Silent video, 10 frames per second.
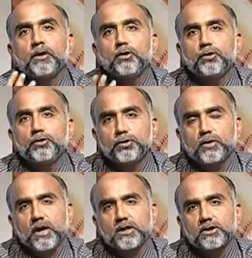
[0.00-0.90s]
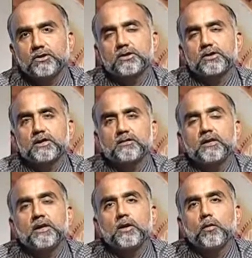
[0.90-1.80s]
You should ask yourself
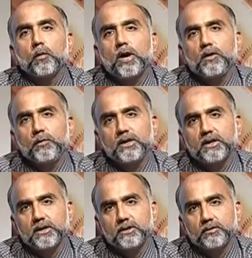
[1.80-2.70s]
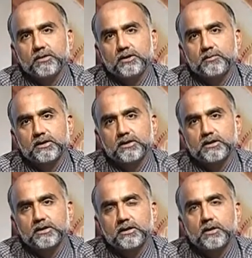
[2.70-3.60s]
why we are into this
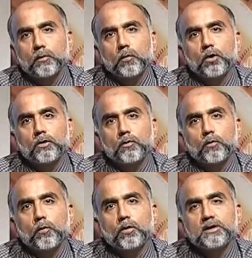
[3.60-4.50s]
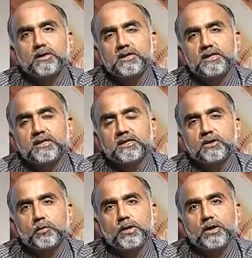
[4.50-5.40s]
business. What were the
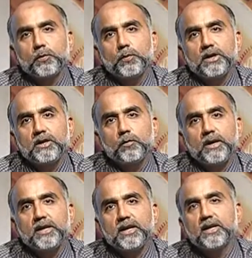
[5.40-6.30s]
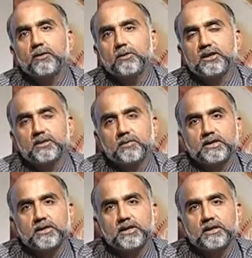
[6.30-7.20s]
reasons where we went into this
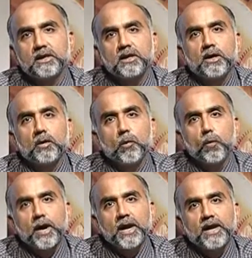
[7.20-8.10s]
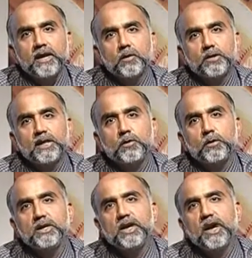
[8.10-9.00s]
business? Why did
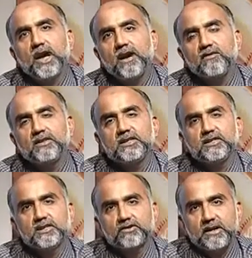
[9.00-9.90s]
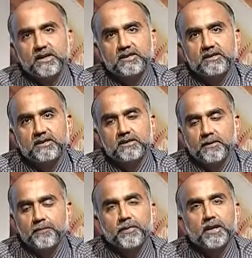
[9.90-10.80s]
we have these strategies?
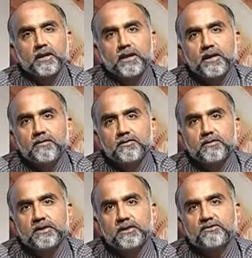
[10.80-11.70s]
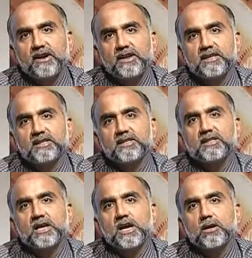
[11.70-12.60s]
If the
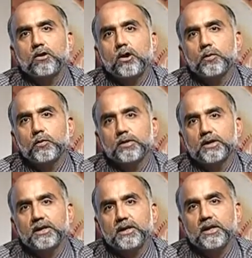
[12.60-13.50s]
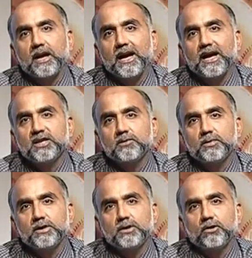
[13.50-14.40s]
strategies are not working as
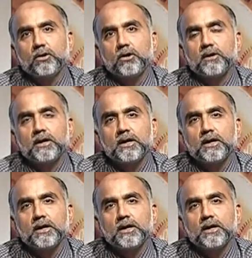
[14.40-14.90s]
per your